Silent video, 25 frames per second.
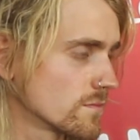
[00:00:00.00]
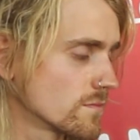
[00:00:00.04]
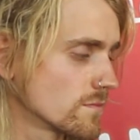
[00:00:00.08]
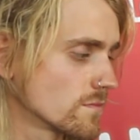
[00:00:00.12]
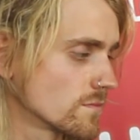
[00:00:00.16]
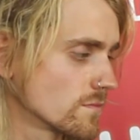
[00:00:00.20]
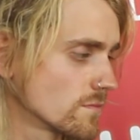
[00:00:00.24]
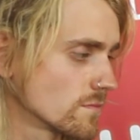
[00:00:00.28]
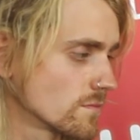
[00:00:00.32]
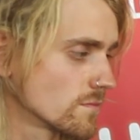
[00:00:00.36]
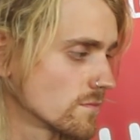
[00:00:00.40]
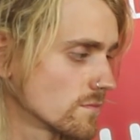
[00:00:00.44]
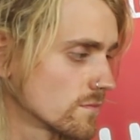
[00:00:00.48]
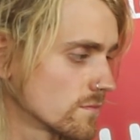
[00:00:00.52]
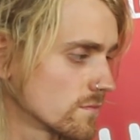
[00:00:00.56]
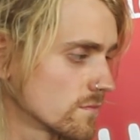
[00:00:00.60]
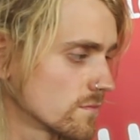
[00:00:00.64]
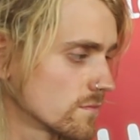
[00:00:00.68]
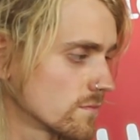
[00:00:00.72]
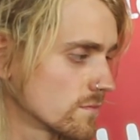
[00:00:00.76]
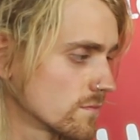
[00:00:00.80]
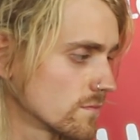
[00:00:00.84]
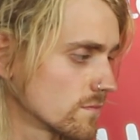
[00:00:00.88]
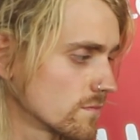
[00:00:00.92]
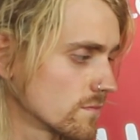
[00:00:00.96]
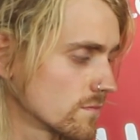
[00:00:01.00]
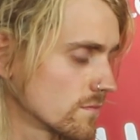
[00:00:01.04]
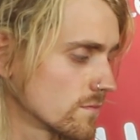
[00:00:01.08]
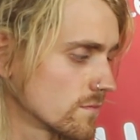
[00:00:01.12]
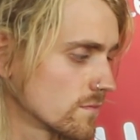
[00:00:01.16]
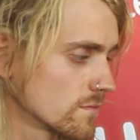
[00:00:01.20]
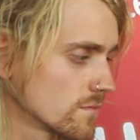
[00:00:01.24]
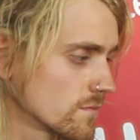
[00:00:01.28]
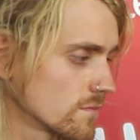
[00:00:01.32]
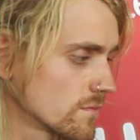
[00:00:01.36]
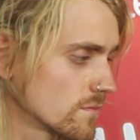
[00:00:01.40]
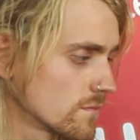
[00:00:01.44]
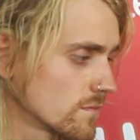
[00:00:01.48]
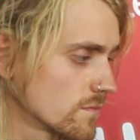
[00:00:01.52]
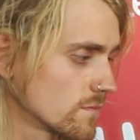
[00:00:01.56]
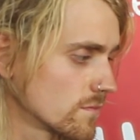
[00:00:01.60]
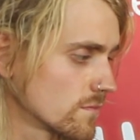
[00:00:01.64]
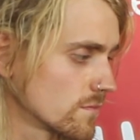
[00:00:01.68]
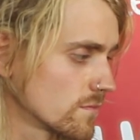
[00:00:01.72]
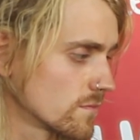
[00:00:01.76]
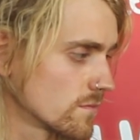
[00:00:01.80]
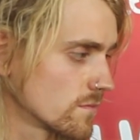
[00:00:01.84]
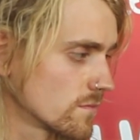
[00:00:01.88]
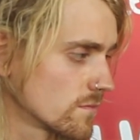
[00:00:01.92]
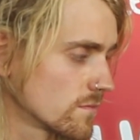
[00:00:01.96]

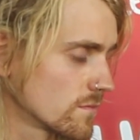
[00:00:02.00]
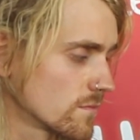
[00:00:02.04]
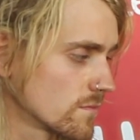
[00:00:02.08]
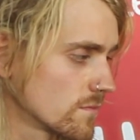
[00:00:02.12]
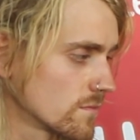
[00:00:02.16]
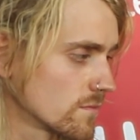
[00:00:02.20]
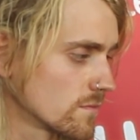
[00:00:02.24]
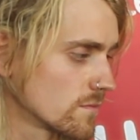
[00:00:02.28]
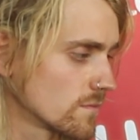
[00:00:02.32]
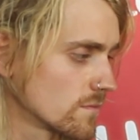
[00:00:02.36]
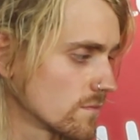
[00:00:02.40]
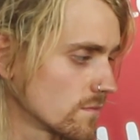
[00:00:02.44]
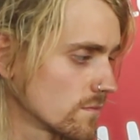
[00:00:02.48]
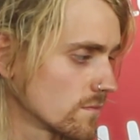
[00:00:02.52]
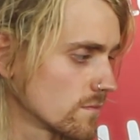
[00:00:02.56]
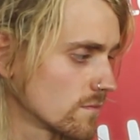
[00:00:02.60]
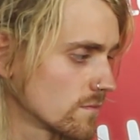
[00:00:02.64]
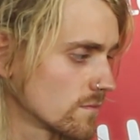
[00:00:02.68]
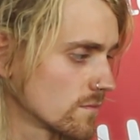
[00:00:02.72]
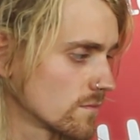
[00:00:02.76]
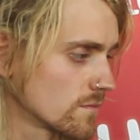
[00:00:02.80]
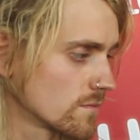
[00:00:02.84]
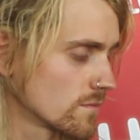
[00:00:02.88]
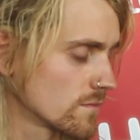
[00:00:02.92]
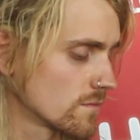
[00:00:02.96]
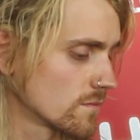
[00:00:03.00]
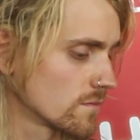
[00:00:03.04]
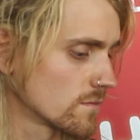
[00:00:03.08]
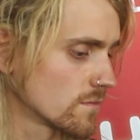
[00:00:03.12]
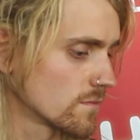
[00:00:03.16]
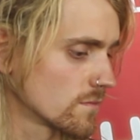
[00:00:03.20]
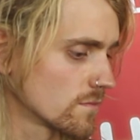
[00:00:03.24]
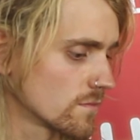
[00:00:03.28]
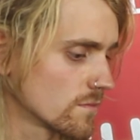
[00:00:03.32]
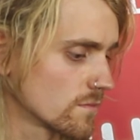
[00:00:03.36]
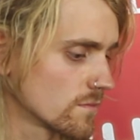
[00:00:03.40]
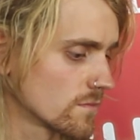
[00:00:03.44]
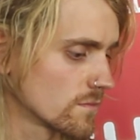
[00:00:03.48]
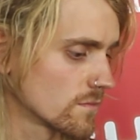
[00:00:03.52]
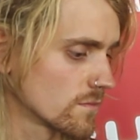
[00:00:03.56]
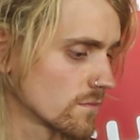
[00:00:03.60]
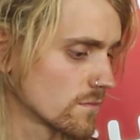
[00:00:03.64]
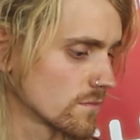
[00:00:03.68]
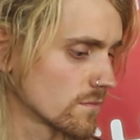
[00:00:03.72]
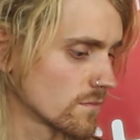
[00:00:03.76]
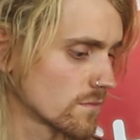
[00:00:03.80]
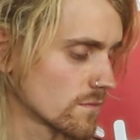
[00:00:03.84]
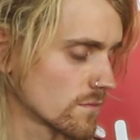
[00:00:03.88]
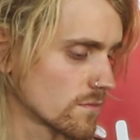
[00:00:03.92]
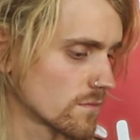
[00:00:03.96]

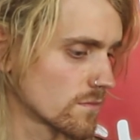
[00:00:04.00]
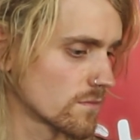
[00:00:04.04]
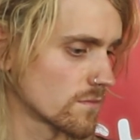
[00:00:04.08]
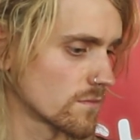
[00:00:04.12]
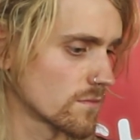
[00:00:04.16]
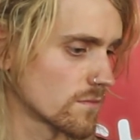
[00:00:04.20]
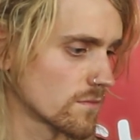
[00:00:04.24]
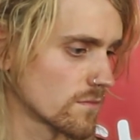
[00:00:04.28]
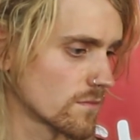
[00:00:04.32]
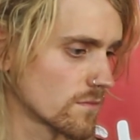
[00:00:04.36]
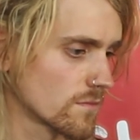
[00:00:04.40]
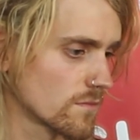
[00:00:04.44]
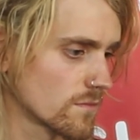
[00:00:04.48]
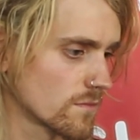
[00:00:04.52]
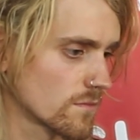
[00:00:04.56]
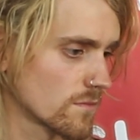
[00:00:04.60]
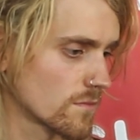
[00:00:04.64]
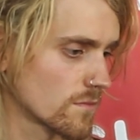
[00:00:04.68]
No words are spoken by the person on screen.